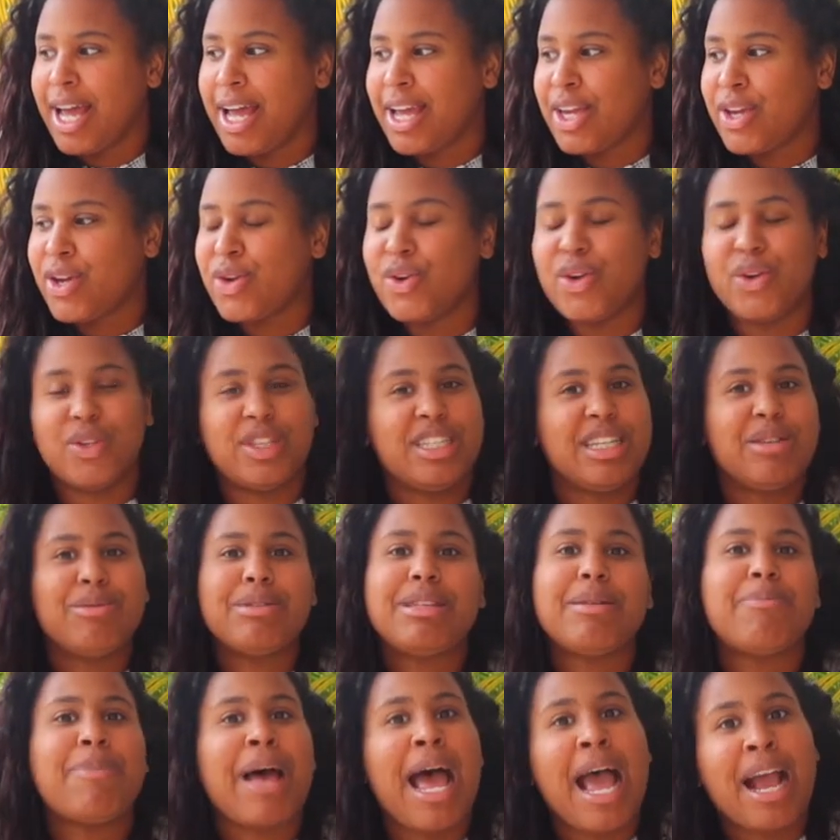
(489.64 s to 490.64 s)
you know, deal with
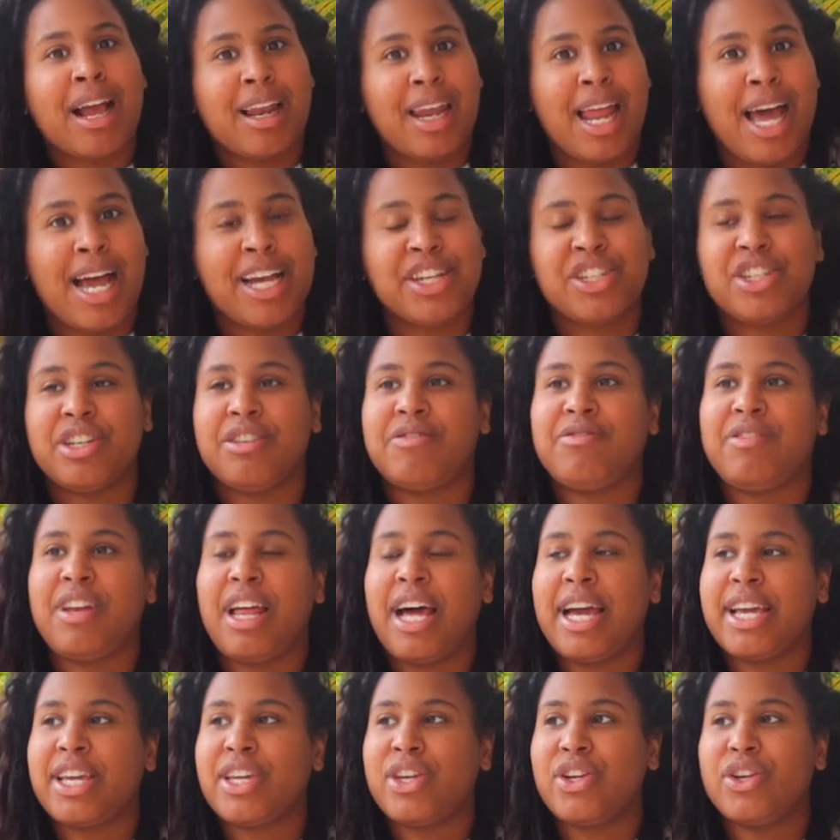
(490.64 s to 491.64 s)
the backlash of,
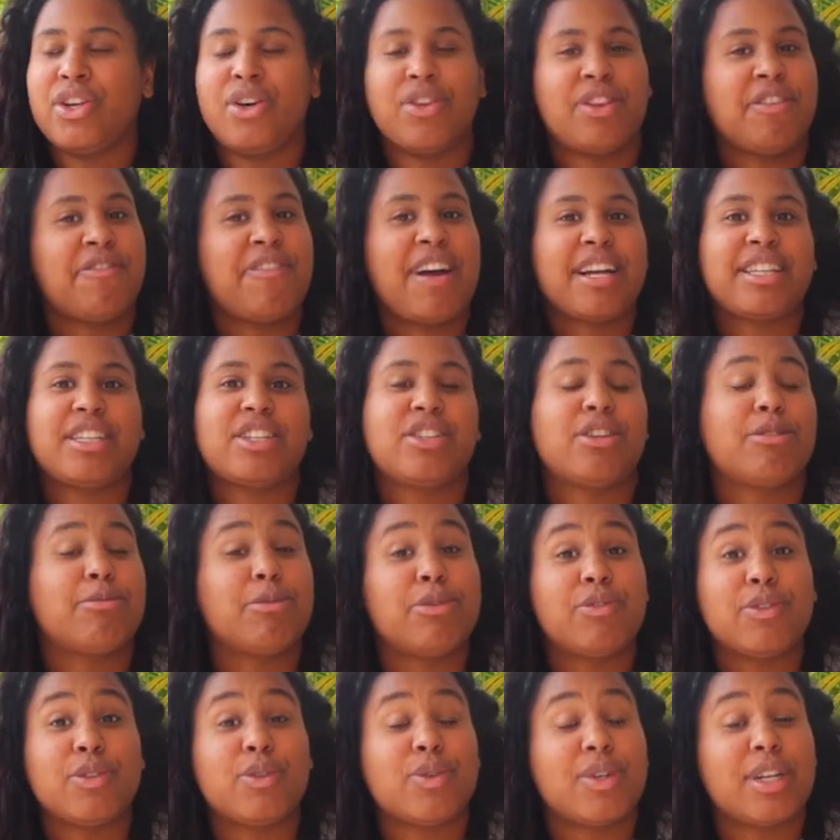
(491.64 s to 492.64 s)
like, you know, the fact that they're
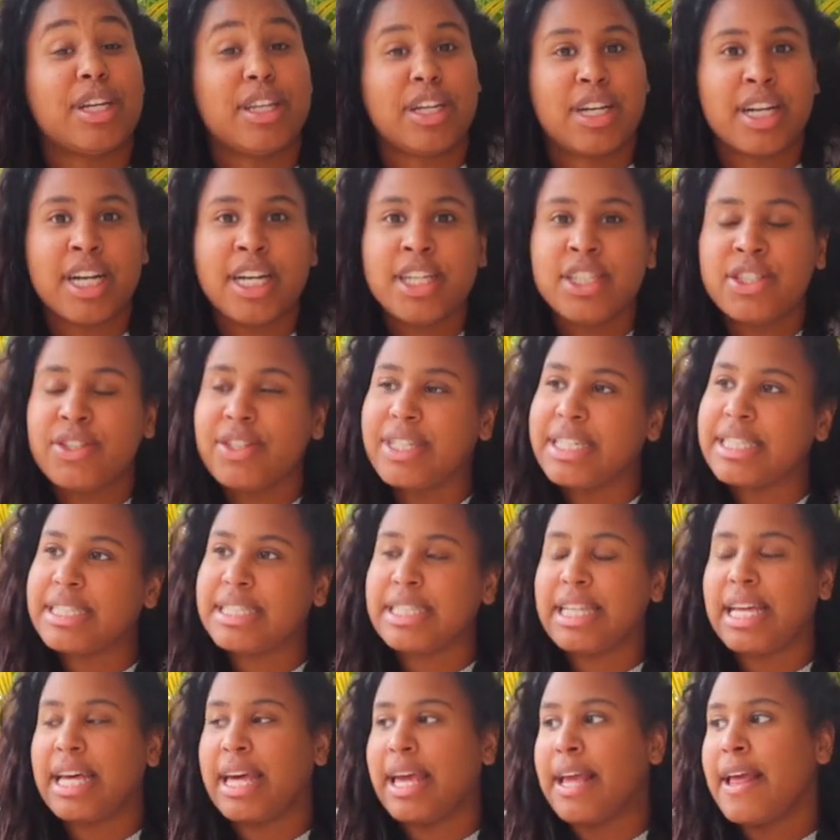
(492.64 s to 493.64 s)
moving to another country,
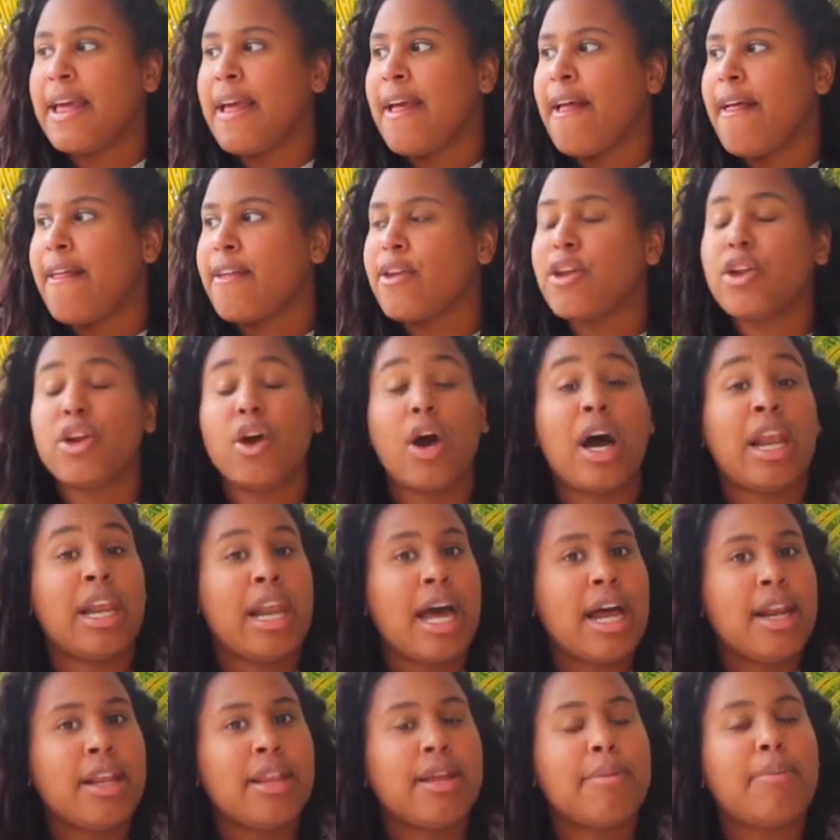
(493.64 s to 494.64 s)
is like, you know, a
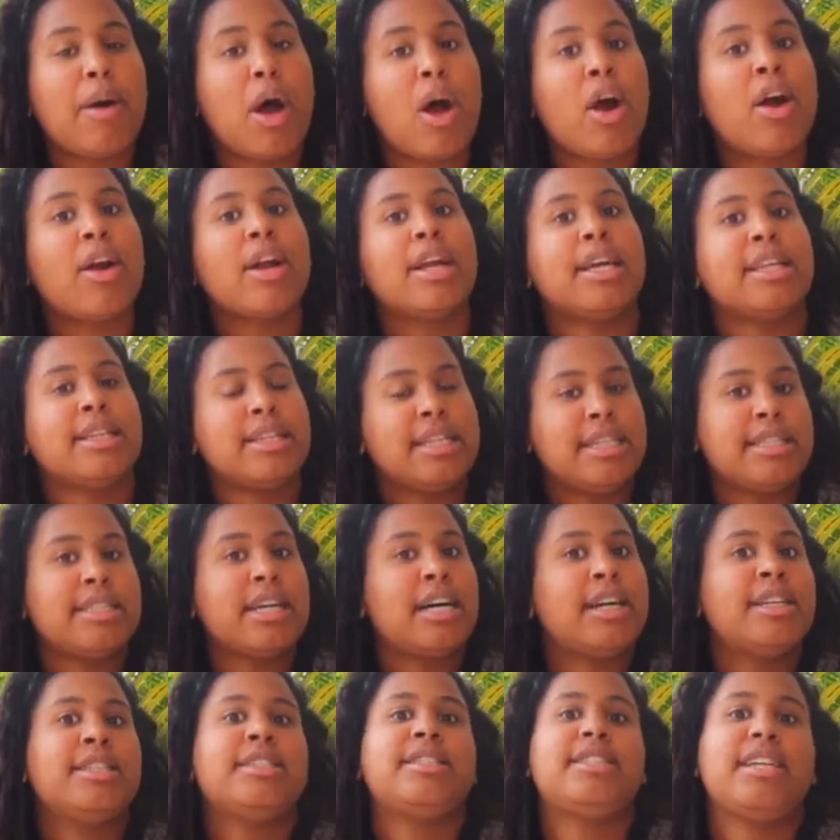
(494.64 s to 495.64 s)
lot of them are in these
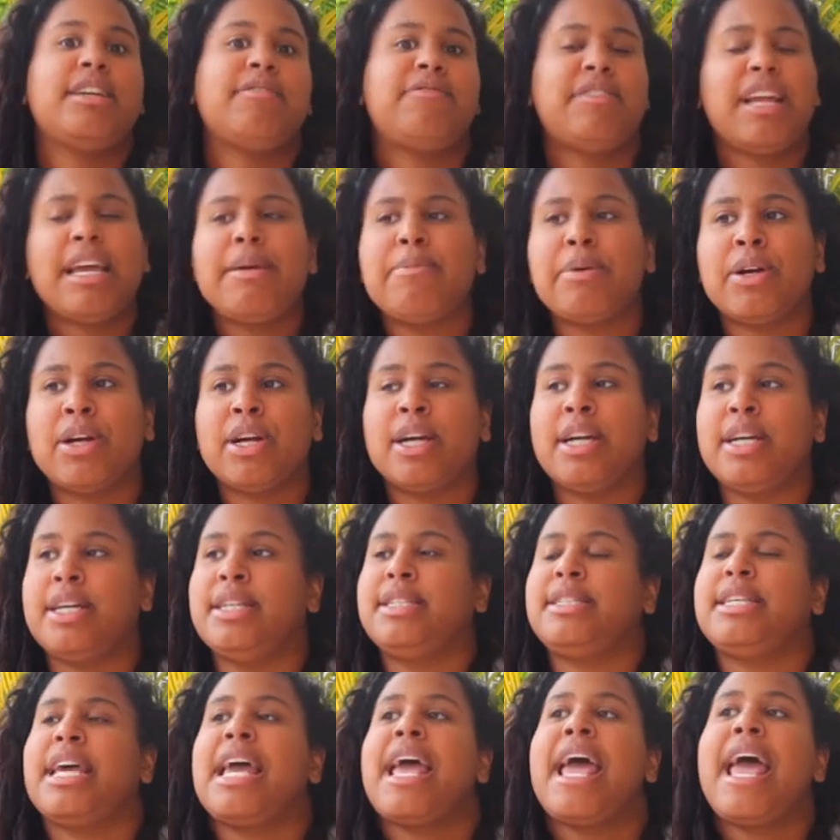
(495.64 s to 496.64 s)
unsafe
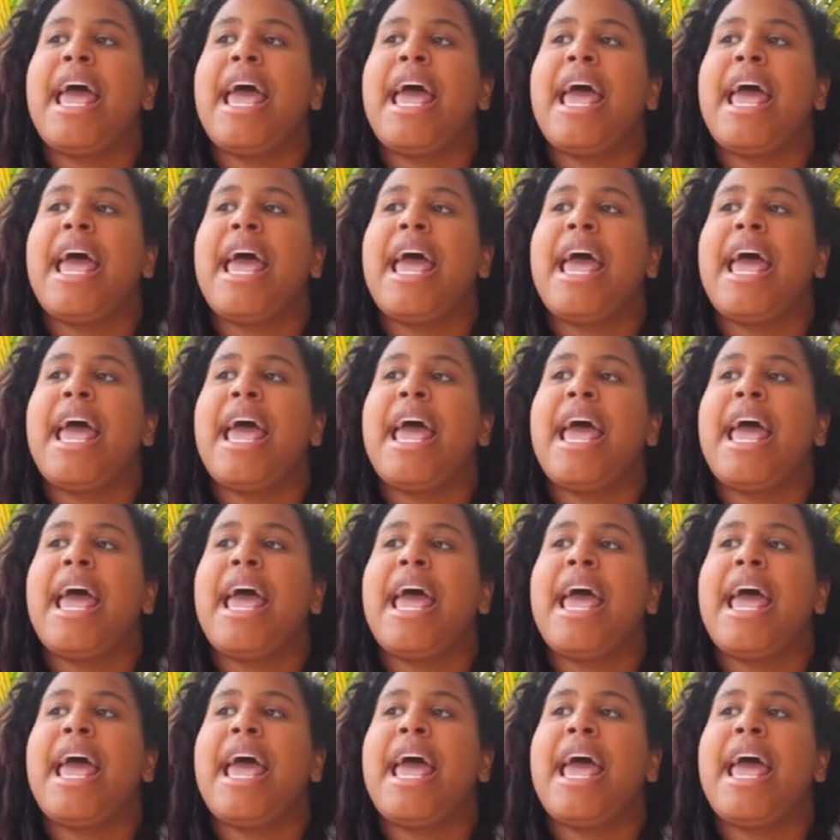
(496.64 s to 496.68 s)
neighborhoods.